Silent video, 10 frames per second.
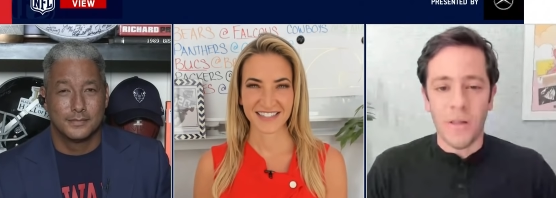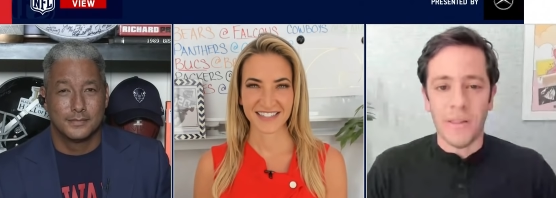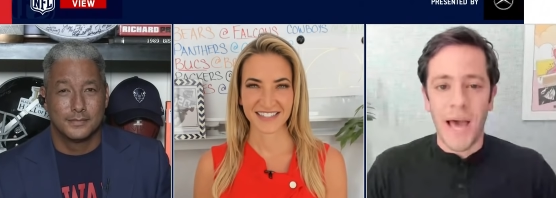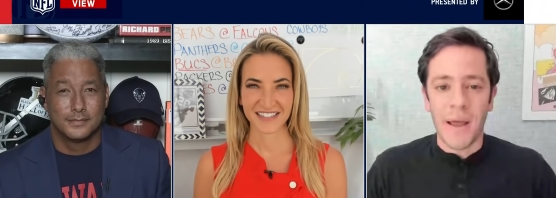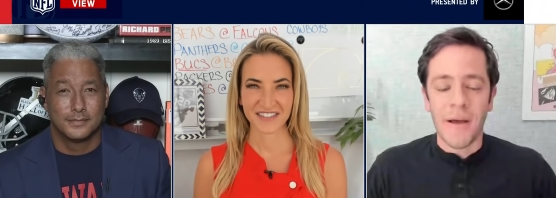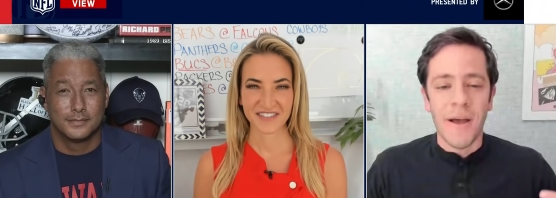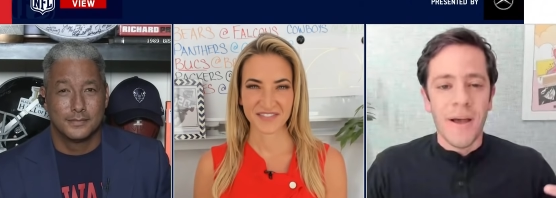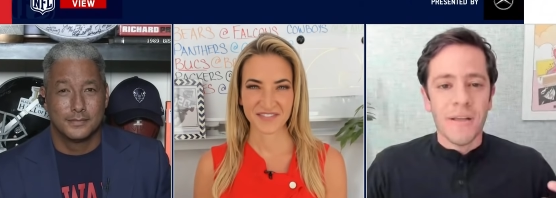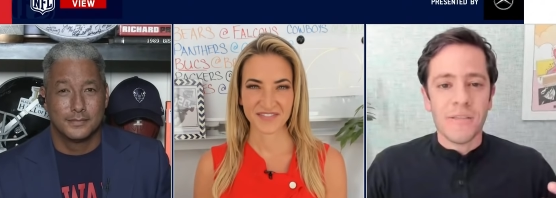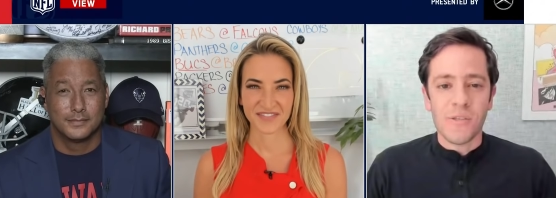Speaker 1: well. A lot of
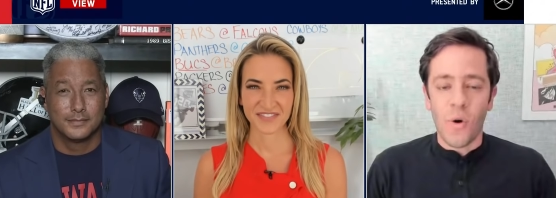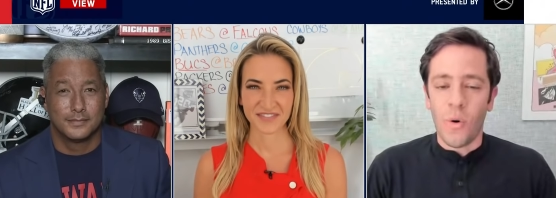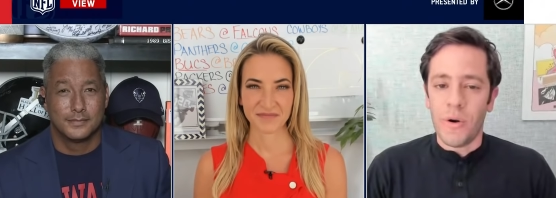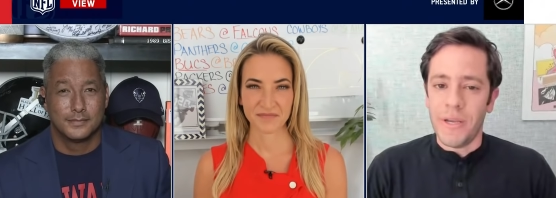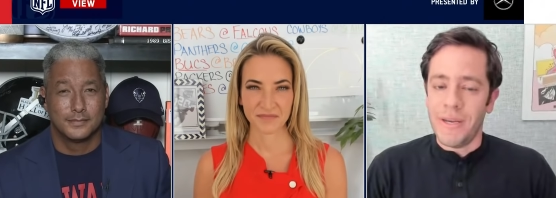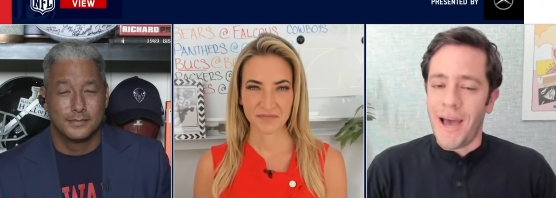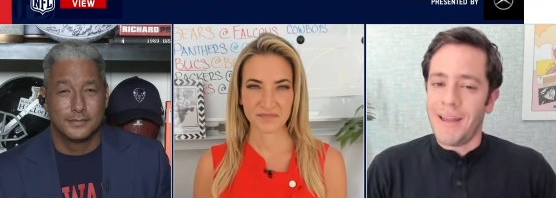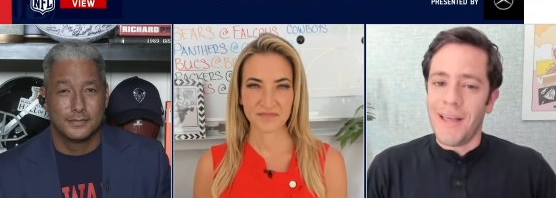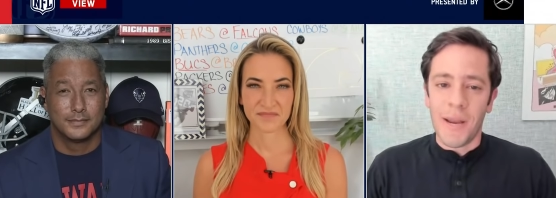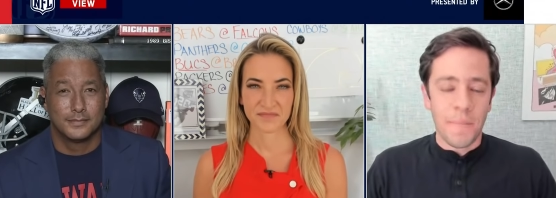scoring,
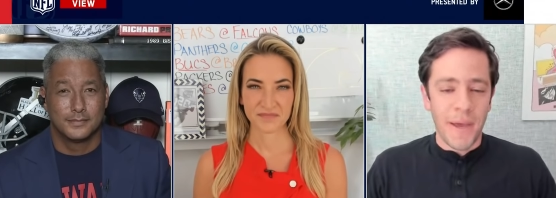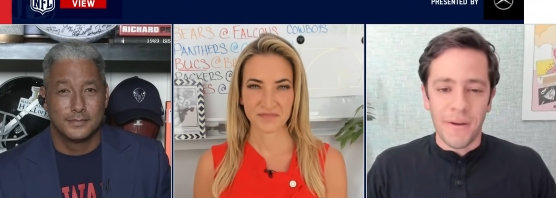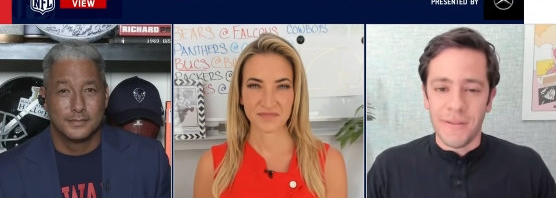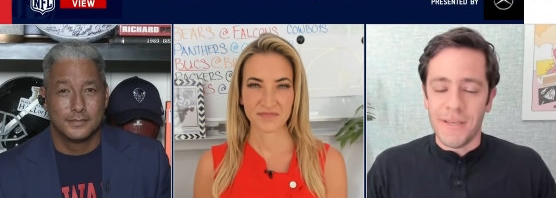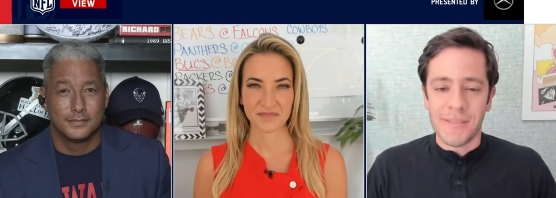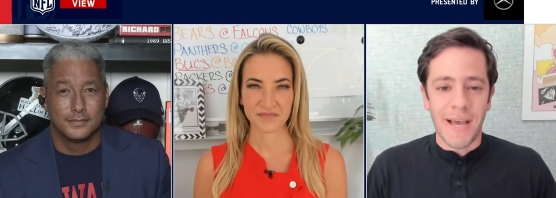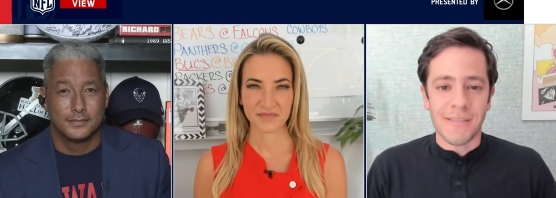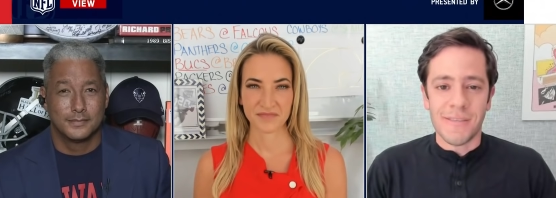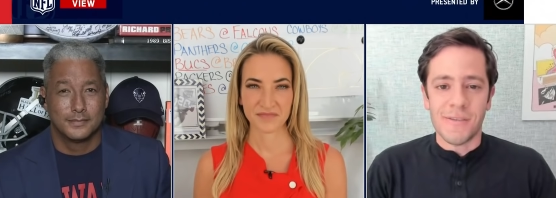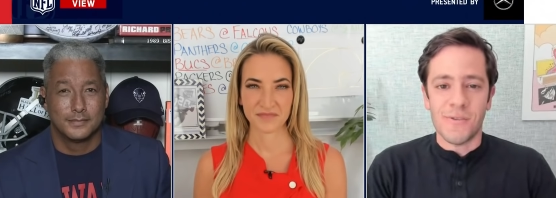not a lot of penalties.
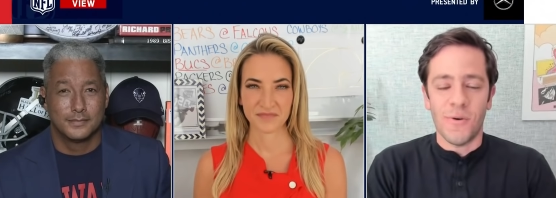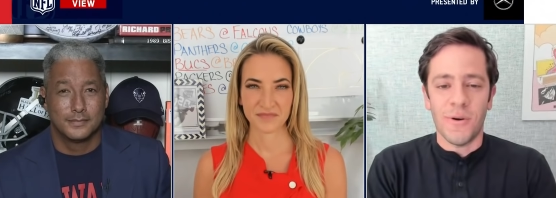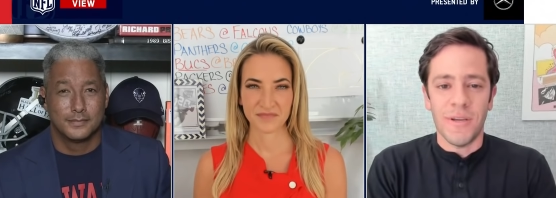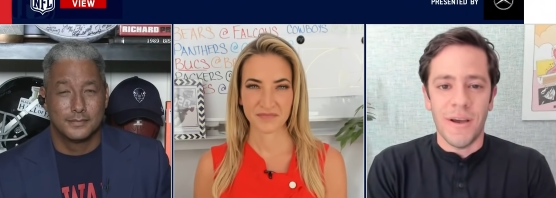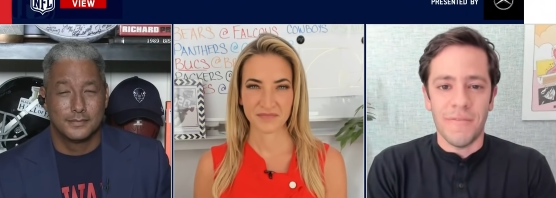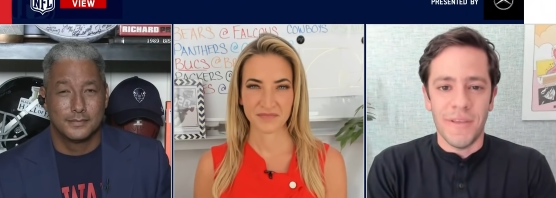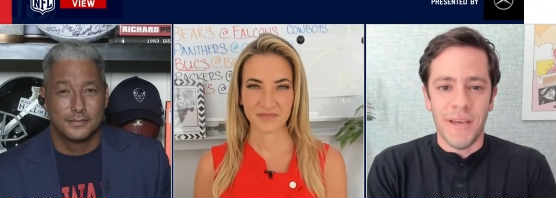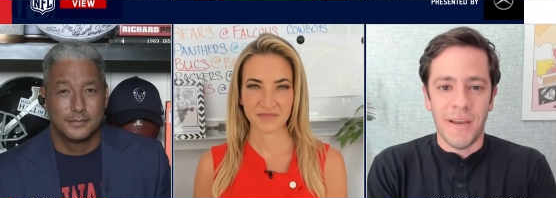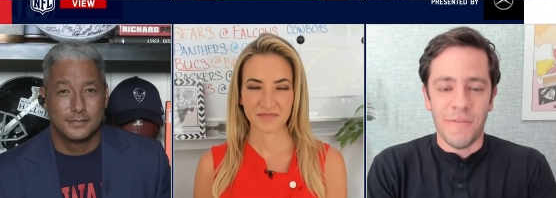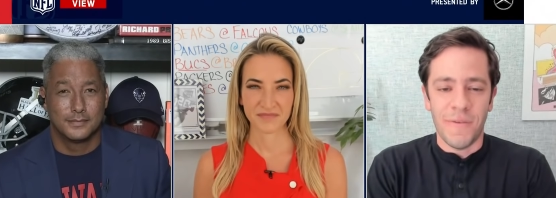That's the story of
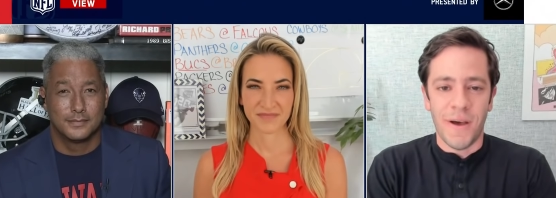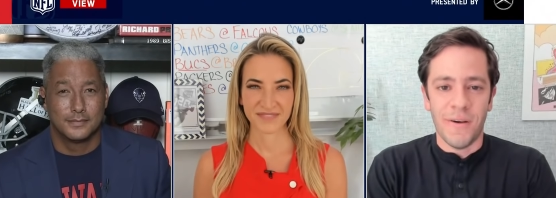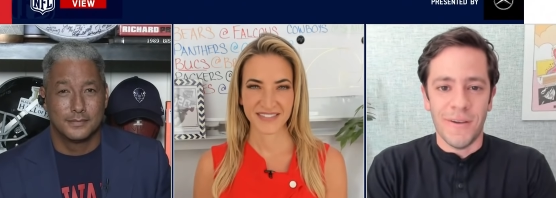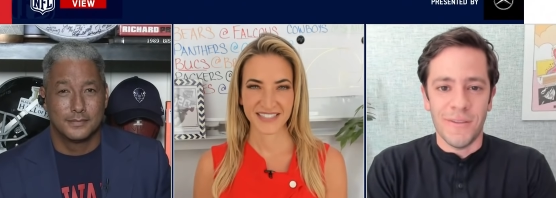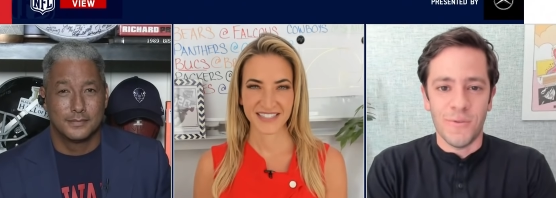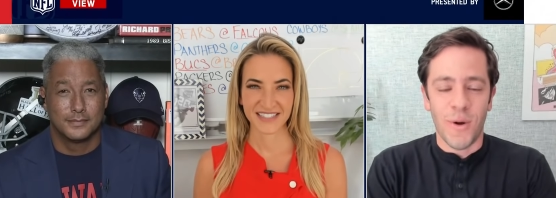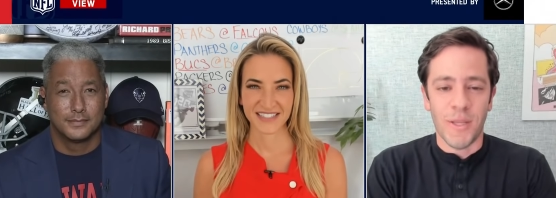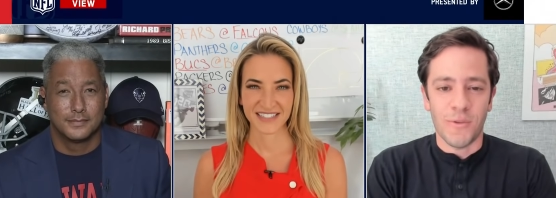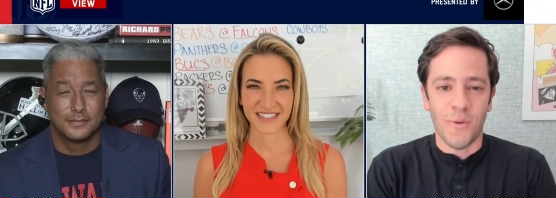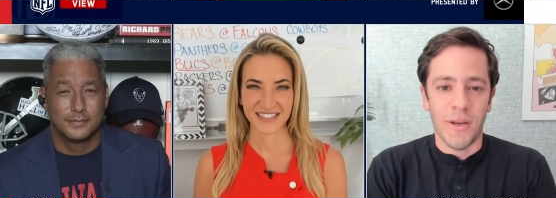the NFL in
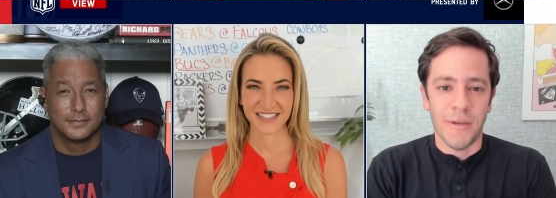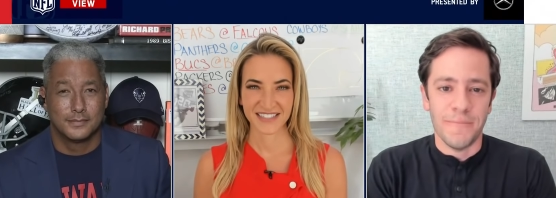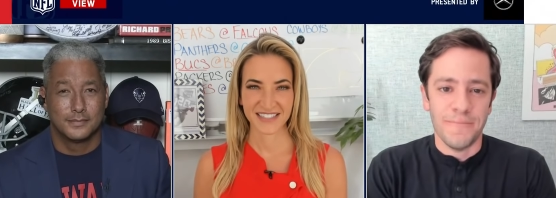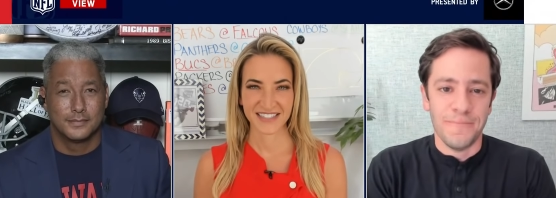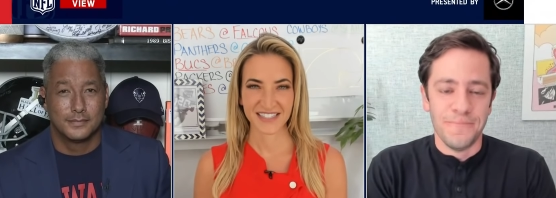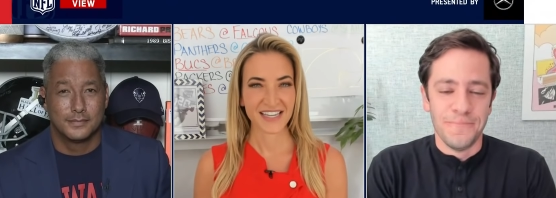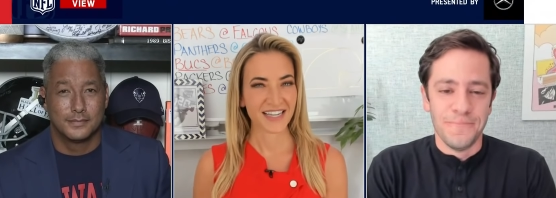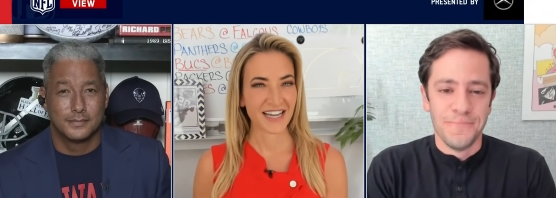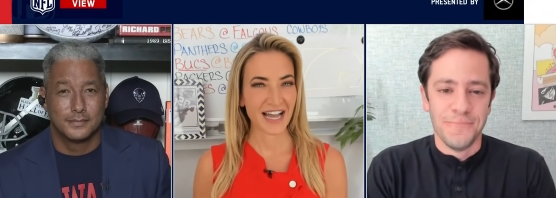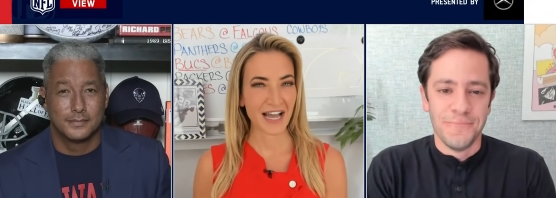2020.
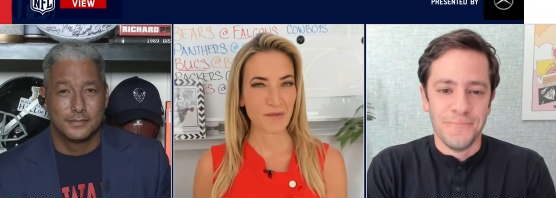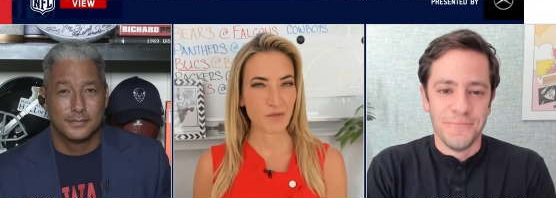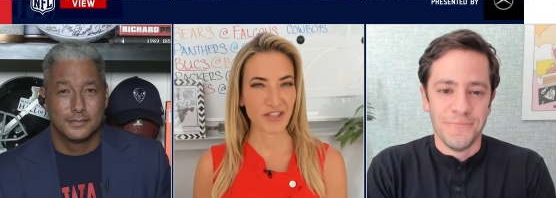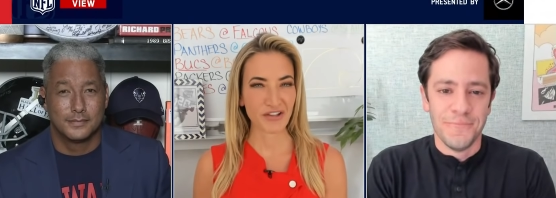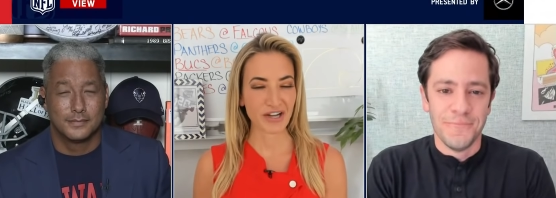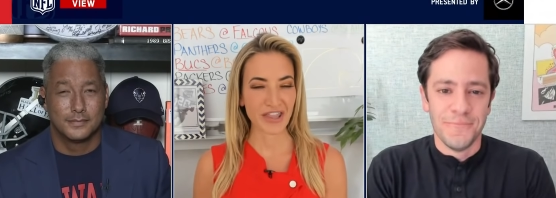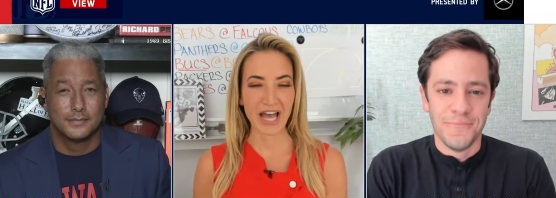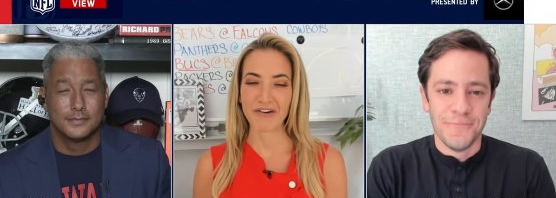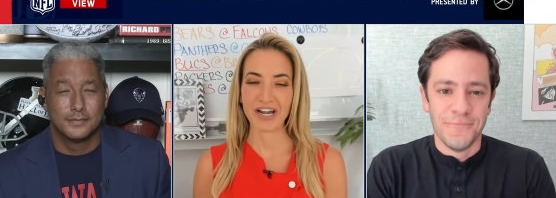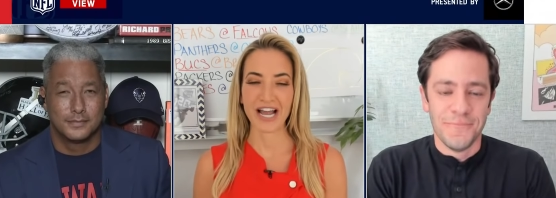
Speaker 2: I'm with you on
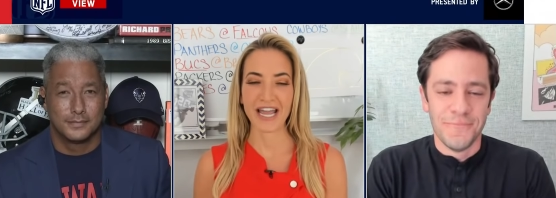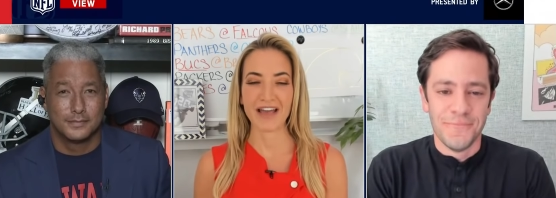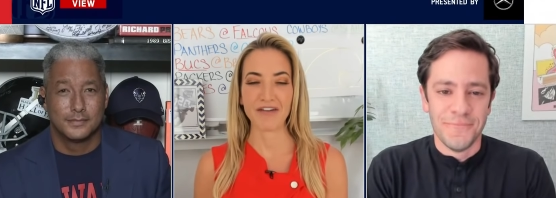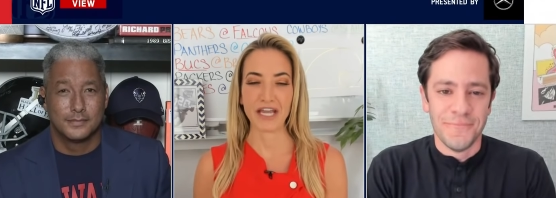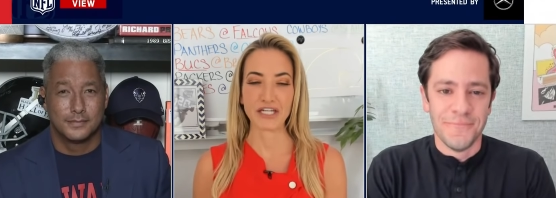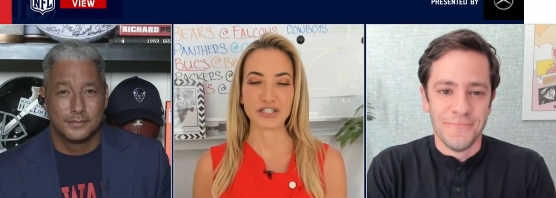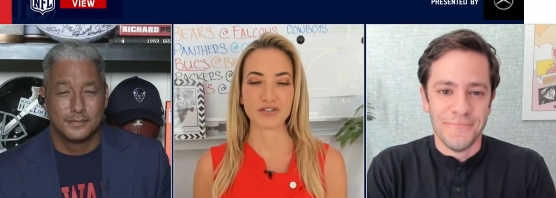that one. I have a